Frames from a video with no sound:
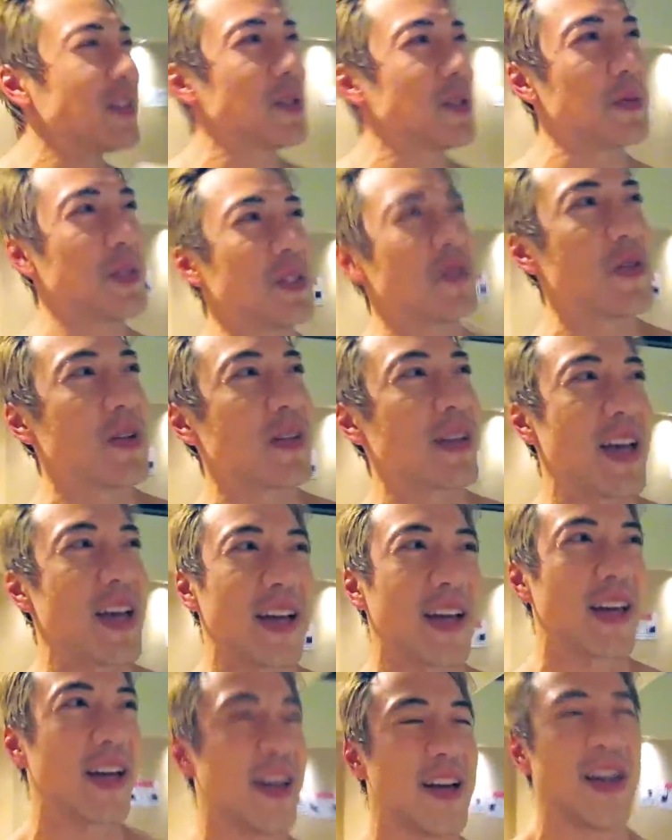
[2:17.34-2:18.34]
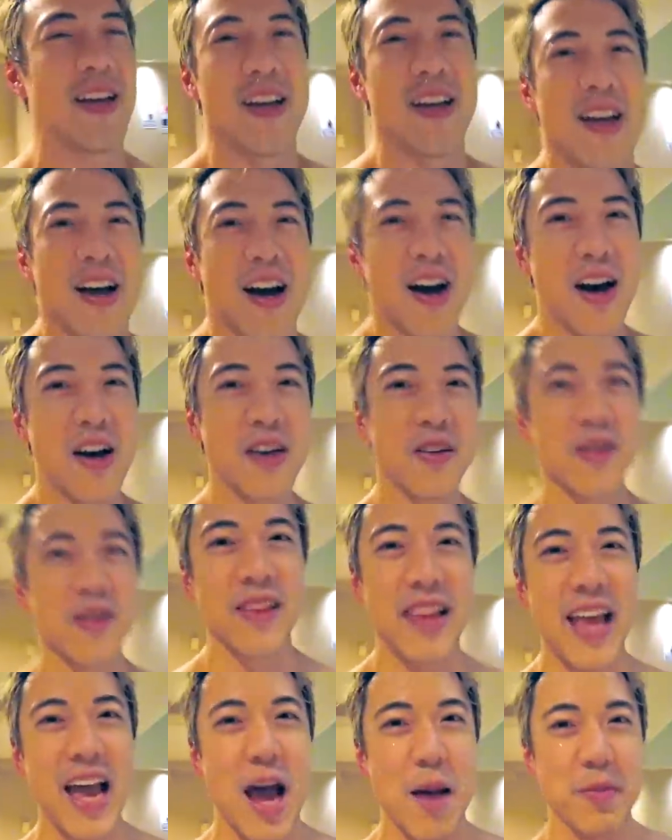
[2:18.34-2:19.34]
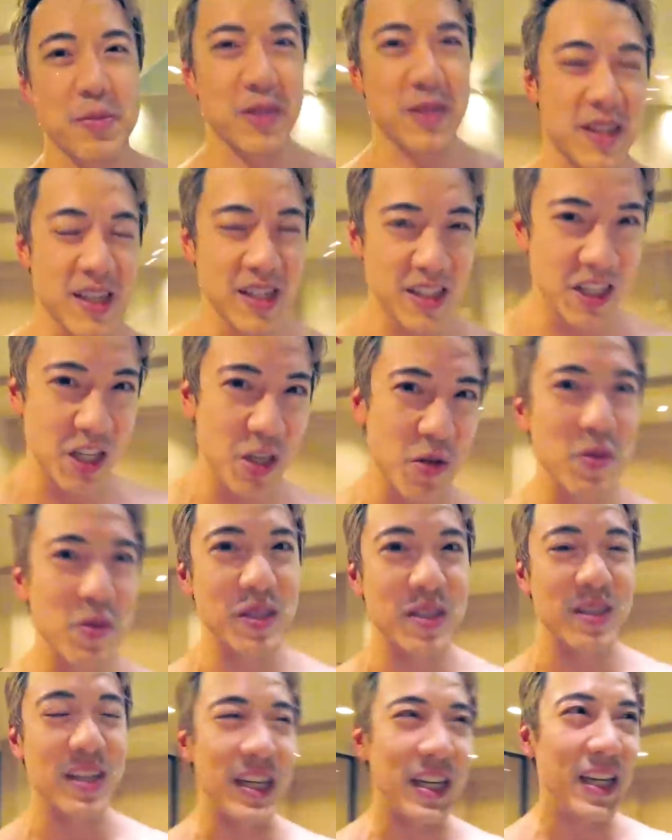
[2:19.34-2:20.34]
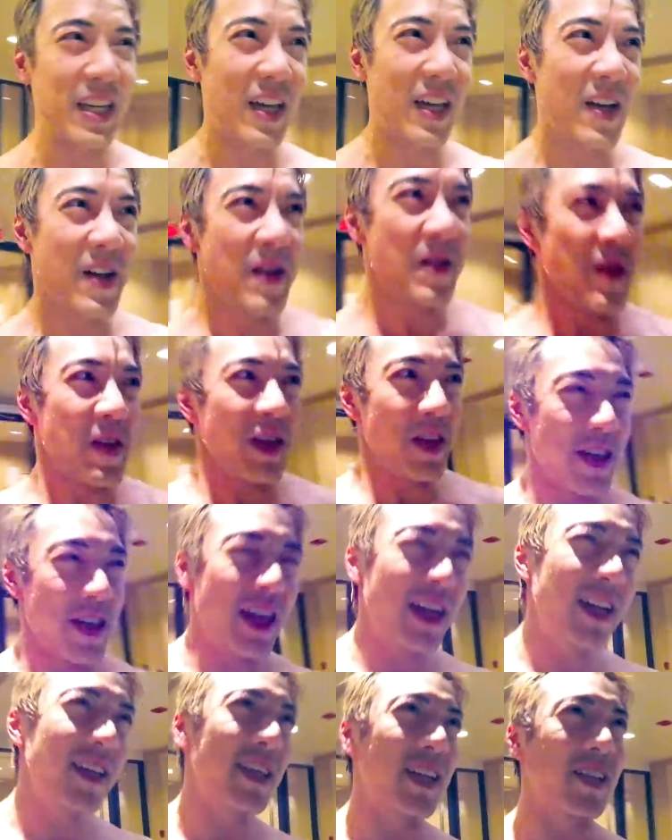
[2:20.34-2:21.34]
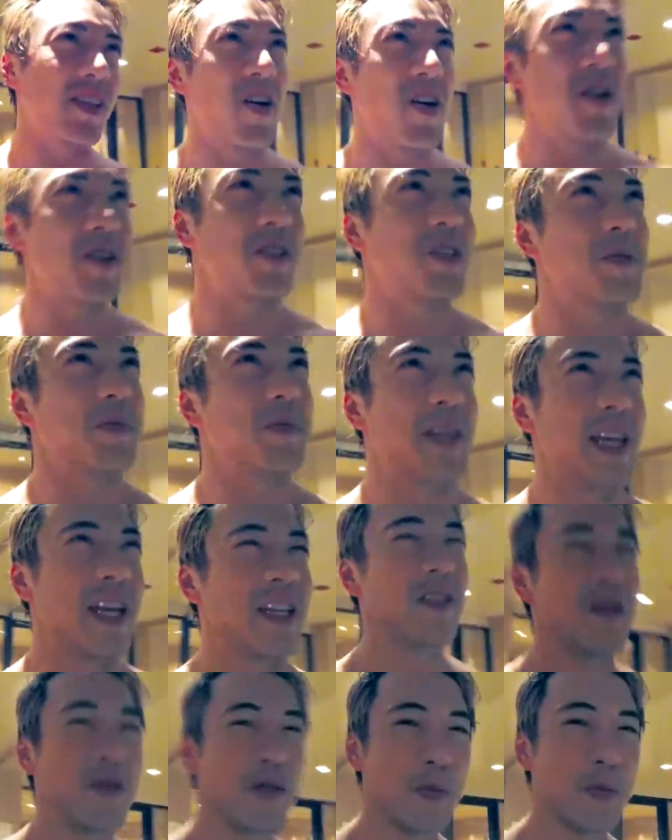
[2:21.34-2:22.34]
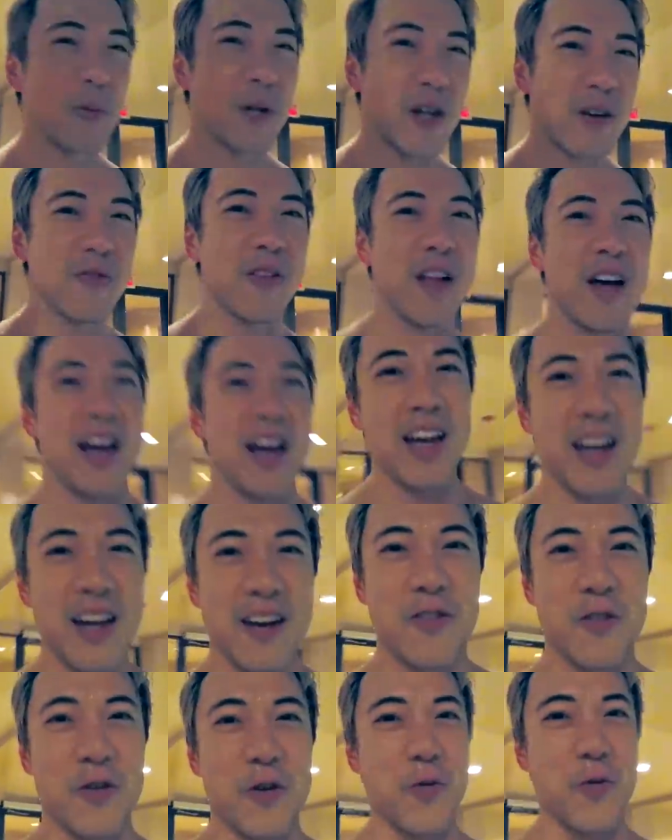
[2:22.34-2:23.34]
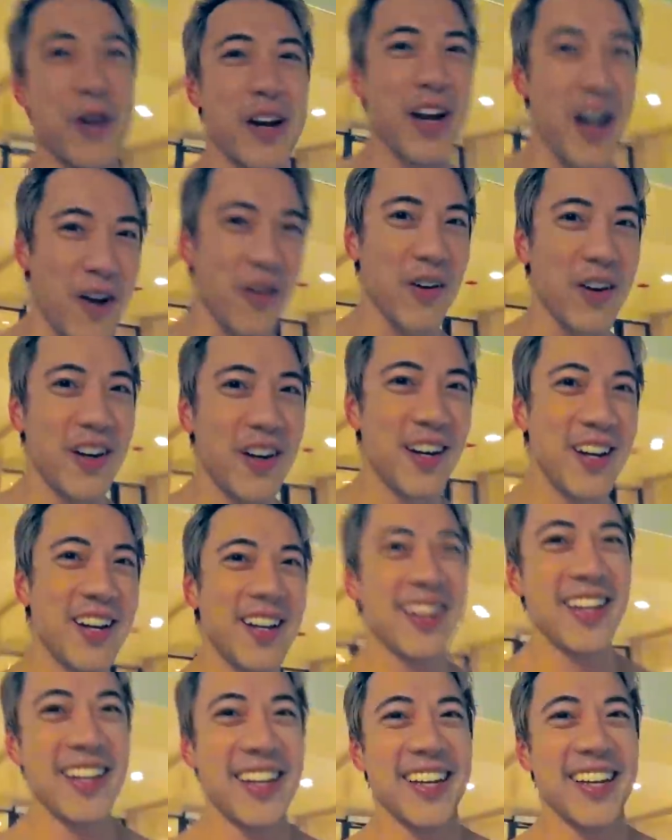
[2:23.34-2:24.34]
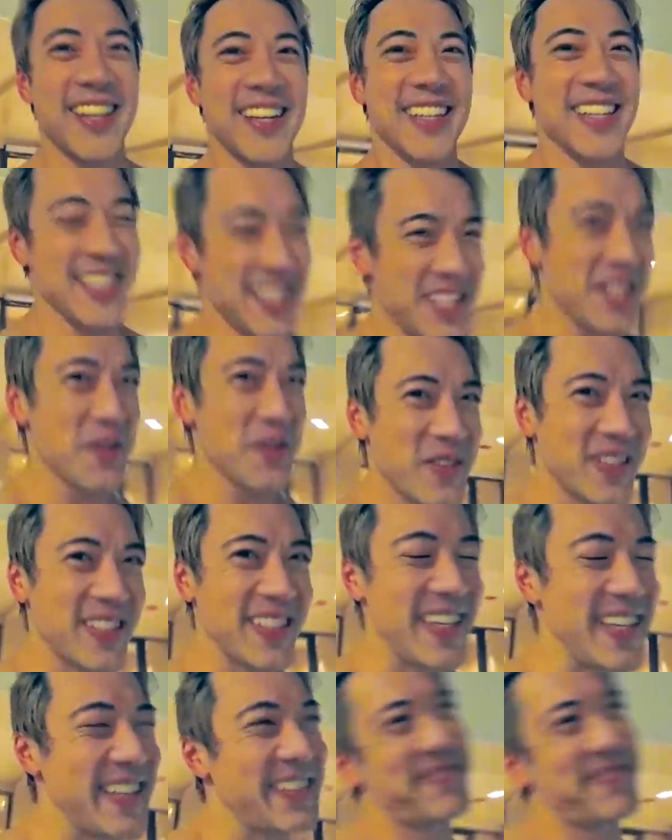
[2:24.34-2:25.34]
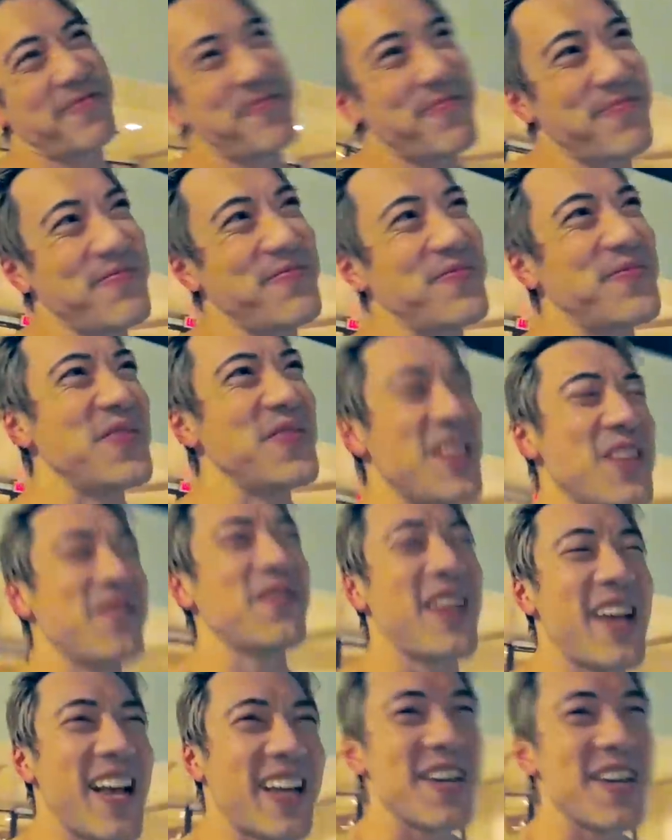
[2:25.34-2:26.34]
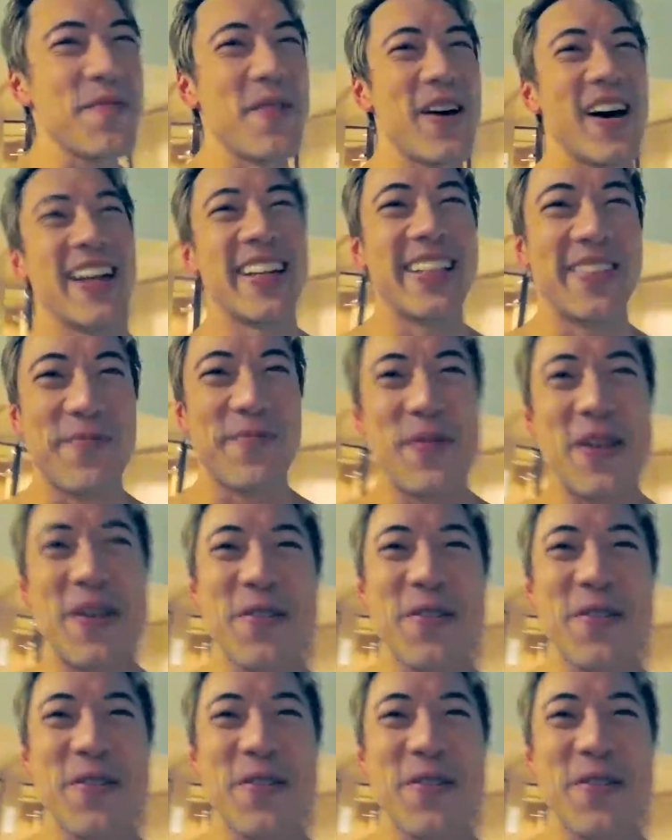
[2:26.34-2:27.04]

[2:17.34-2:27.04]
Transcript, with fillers: to be doing like 100 laps continuously, you gotta think long term. Can you do butterfly for one hour continuously? Come on, be